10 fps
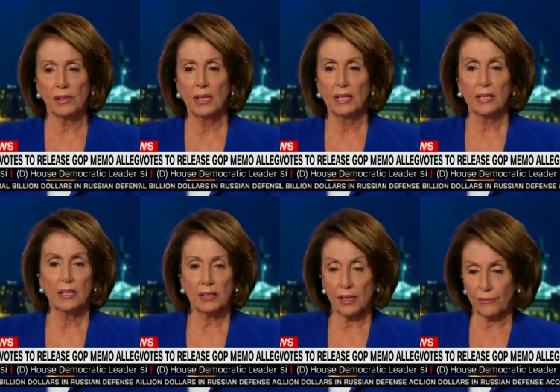of
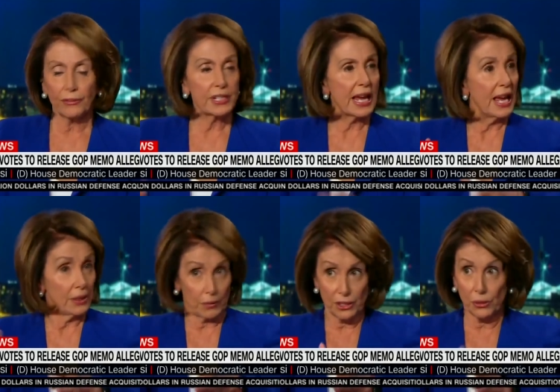tit for
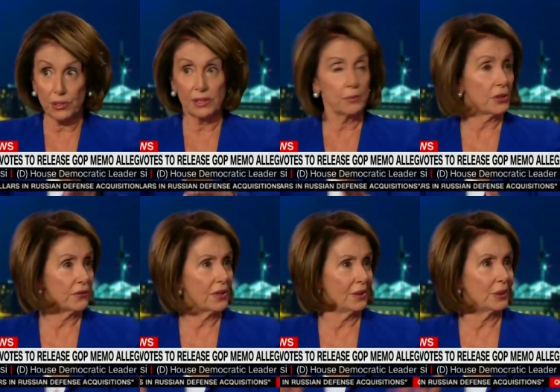tat, which you seem
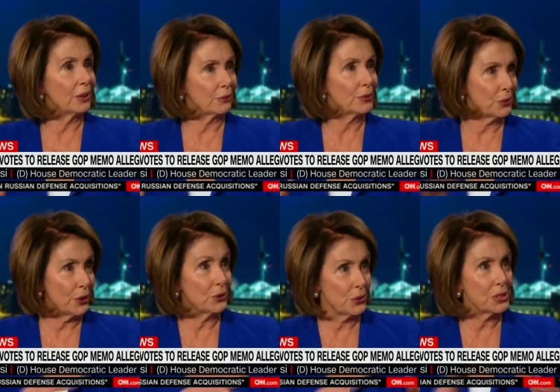to, well,
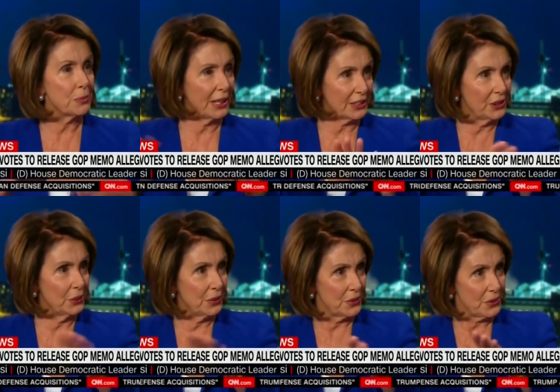with all due respect
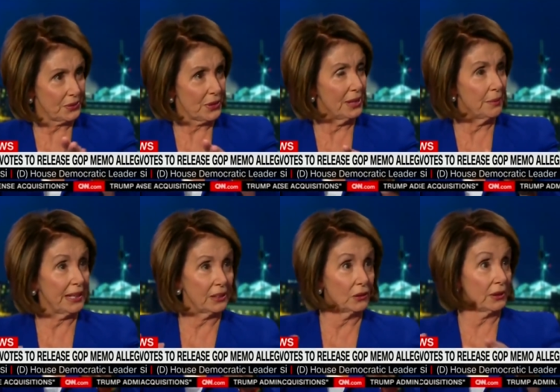to you, trying to
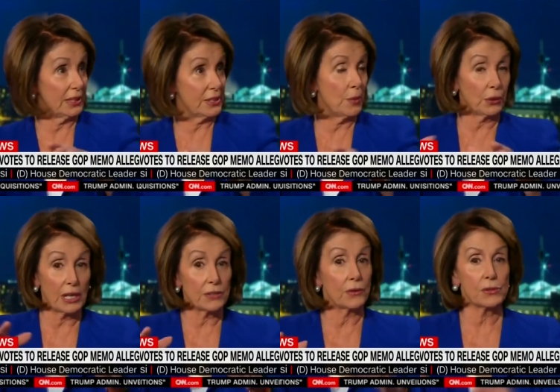make it look like
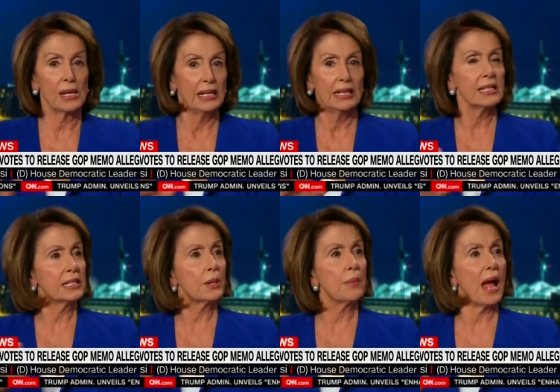Democrats versus,
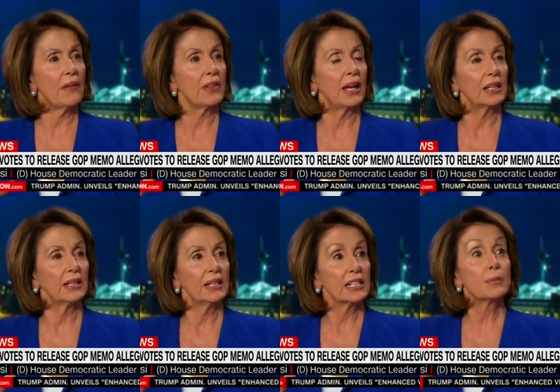it isn't about
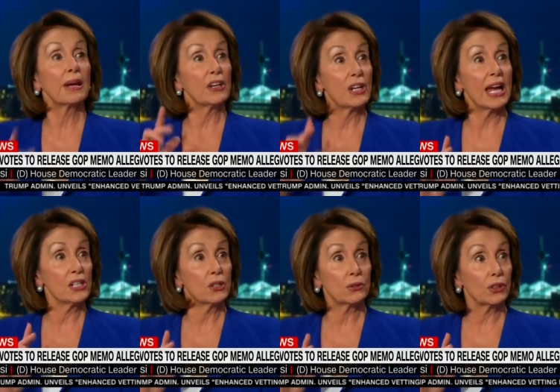that. It's about our
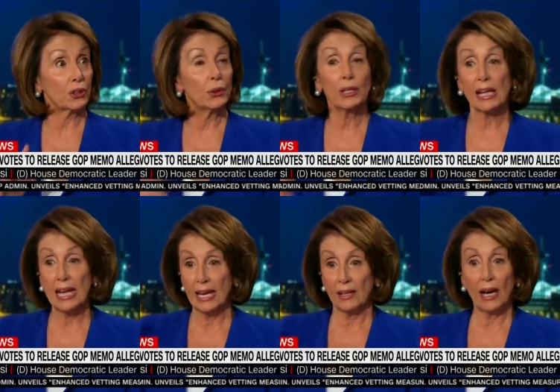national security.
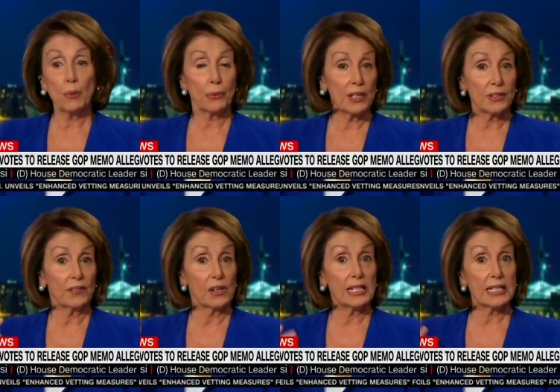And our
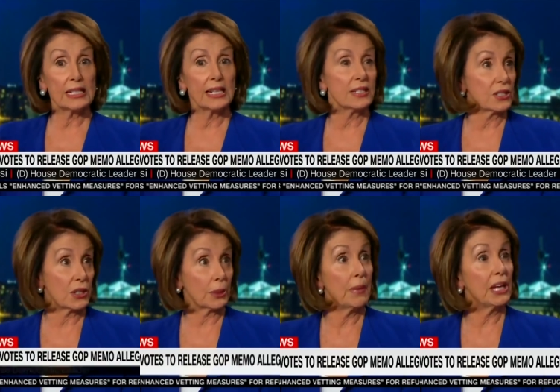President of the United States
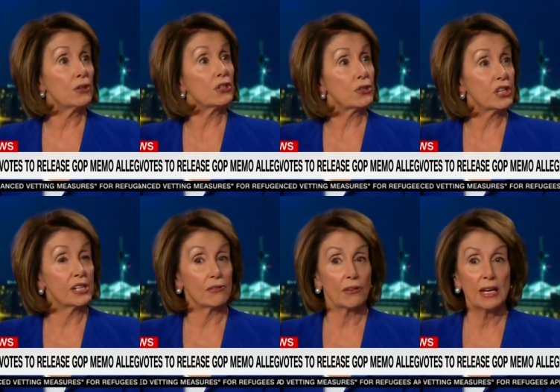is the Commander in
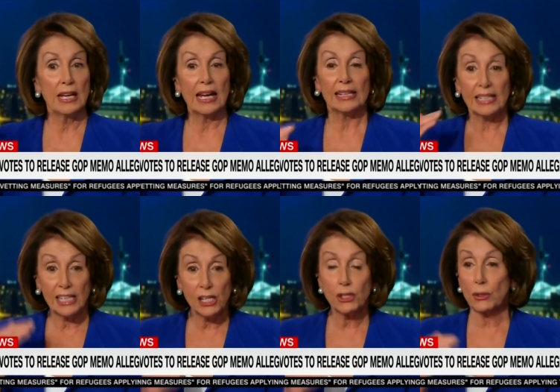Chief, and
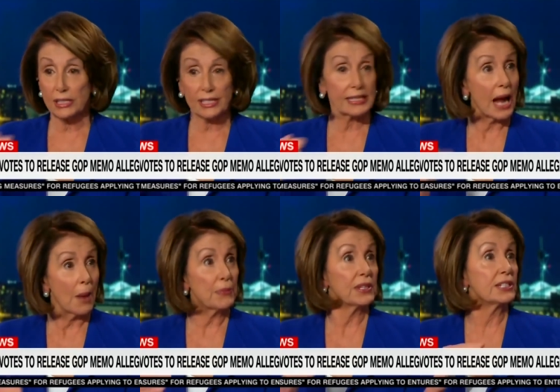he should
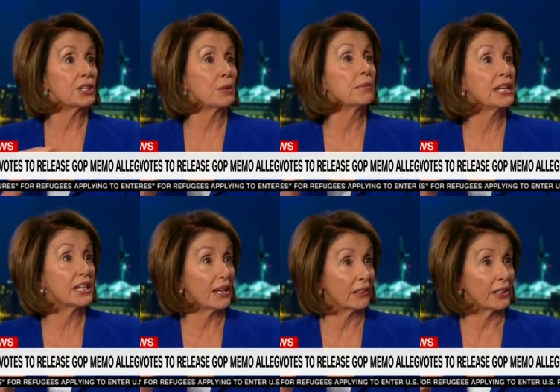stop this
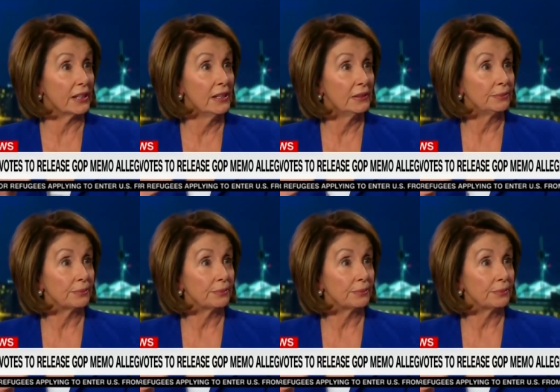immediately.